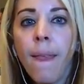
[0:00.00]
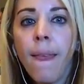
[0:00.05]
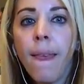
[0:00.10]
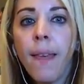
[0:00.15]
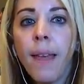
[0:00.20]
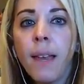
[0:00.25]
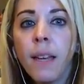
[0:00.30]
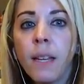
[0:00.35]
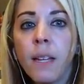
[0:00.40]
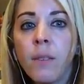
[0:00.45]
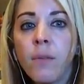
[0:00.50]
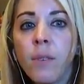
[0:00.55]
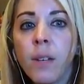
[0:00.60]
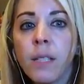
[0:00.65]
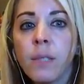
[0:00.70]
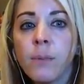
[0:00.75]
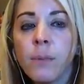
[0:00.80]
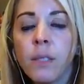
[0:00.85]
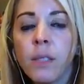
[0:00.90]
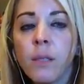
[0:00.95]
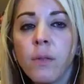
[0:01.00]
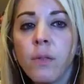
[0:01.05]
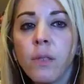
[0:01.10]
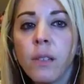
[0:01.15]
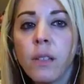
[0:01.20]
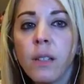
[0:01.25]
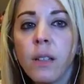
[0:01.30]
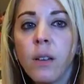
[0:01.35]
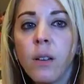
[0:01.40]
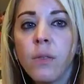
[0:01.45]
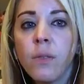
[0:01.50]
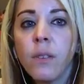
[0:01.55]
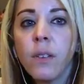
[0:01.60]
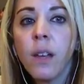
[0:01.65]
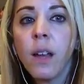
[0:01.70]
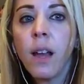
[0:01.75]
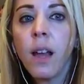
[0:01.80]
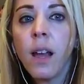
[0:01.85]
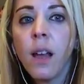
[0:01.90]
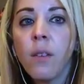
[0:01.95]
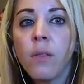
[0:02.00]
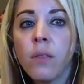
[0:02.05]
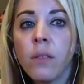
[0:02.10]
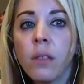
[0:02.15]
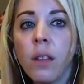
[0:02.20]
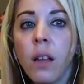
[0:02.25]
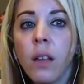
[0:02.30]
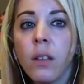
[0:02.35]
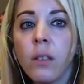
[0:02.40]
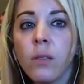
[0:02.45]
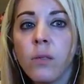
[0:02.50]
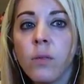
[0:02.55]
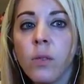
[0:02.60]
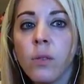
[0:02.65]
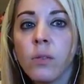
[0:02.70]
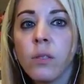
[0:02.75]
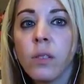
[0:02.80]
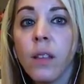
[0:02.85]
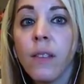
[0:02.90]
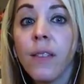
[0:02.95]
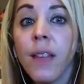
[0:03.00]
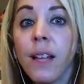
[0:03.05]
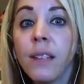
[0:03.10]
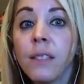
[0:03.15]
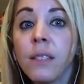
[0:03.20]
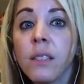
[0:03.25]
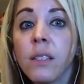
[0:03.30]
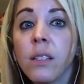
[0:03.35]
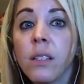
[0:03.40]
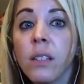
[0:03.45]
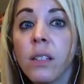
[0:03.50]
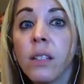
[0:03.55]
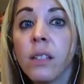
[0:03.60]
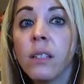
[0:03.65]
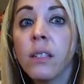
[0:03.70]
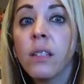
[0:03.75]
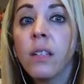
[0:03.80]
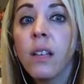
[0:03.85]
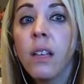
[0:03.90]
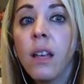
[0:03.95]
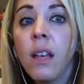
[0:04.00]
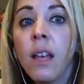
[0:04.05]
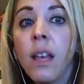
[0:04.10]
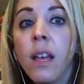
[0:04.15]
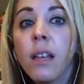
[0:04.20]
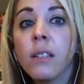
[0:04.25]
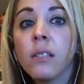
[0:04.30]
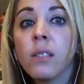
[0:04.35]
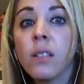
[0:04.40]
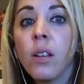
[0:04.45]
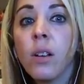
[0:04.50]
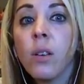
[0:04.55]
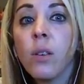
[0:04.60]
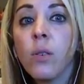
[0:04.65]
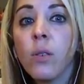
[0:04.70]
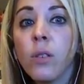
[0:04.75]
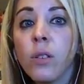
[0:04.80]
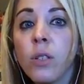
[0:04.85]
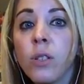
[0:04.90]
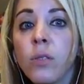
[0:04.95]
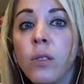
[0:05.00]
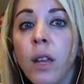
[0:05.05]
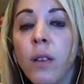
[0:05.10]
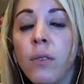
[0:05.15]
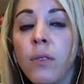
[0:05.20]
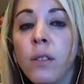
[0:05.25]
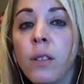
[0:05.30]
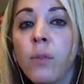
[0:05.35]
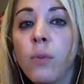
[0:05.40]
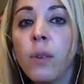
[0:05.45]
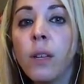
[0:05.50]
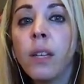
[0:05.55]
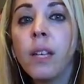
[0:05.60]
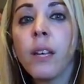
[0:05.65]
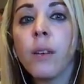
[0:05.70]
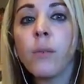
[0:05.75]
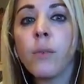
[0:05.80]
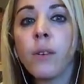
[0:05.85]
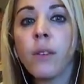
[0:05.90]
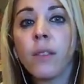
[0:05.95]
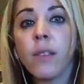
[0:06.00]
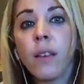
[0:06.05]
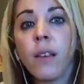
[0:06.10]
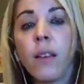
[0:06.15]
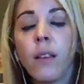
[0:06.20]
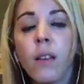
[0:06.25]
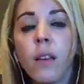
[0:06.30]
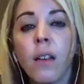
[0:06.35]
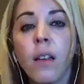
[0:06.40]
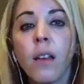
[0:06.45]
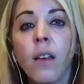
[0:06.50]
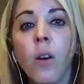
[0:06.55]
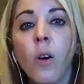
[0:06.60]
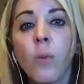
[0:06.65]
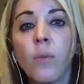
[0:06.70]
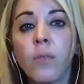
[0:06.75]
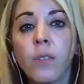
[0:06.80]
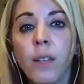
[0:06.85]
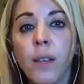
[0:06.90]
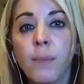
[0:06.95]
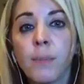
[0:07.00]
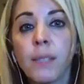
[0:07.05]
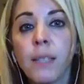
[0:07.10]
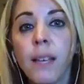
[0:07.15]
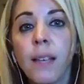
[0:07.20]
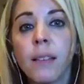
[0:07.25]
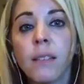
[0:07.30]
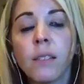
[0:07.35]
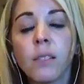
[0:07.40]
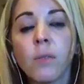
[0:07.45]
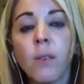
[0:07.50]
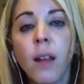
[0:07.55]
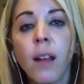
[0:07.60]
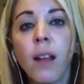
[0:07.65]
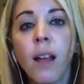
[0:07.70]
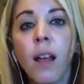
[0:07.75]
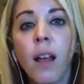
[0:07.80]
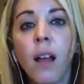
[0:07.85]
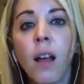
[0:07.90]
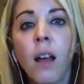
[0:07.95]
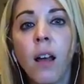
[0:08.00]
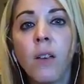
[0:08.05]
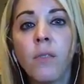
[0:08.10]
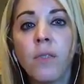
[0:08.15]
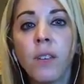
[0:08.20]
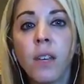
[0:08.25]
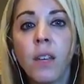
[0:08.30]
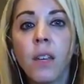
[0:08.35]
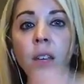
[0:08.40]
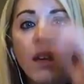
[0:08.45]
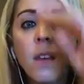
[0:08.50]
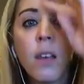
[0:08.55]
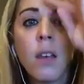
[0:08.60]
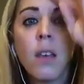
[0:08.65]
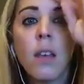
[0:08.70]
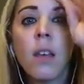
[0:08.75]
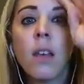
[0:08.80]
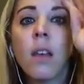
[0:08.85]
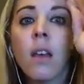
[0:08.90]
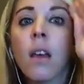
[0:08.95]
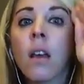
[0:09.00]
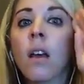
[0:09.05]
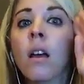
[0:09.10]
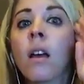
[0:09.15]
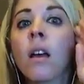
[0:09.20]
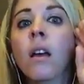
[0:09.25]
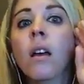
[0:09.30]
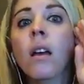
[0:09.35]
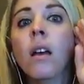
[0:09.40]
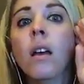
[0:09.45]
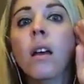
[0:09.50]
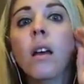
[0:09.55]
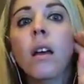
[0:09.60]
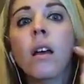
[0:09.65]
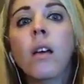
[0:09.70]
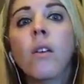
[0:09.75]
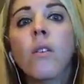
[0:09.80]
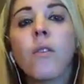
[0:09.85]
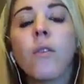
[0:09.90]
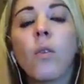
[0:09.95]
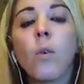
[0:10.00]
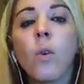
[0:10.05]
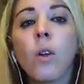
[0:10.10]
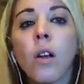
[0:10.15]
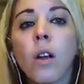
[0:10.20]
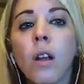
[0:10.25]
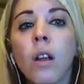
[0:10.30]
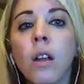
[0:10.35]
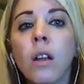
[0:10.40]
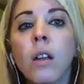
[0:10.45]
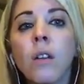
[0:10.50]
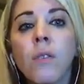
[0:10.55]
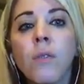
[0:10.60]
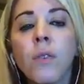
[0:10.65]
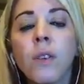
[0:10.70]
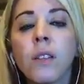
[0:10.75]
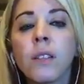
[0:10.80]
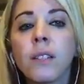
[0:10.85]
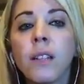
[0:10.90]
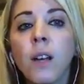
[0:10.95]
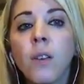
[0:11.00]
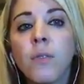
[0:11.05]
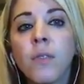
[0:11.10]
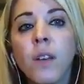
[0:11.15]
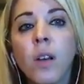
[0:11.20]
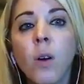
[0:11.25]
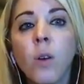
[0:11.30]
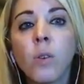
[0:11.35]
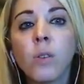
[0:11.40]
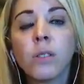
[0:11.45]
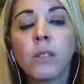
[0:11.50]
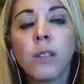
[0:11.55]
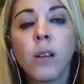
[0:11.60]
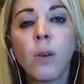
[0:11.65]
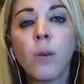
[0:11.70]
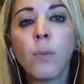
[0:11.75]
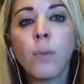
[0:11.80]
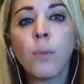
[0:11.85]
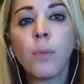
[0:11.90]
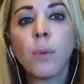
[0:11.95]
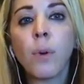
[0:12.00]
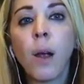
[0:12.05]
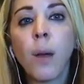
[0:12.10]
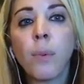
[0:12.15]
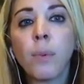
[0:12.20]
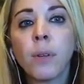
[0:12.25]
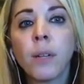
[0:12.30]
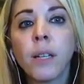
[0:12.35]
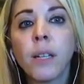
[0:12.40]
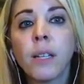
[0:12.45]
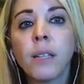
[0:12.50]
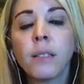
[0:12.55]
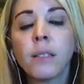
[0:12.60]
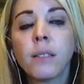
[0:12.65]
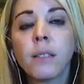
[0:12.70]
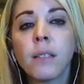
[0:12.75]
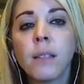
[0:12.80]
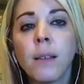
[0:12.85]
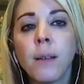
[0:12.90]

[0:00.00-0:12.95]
Any investments in Philadelphia? I have a lot of wholesale. That's a good. So you definitely want to get with, hopefully I'm saying this right, Avi, for Philadelphia wholesale properties.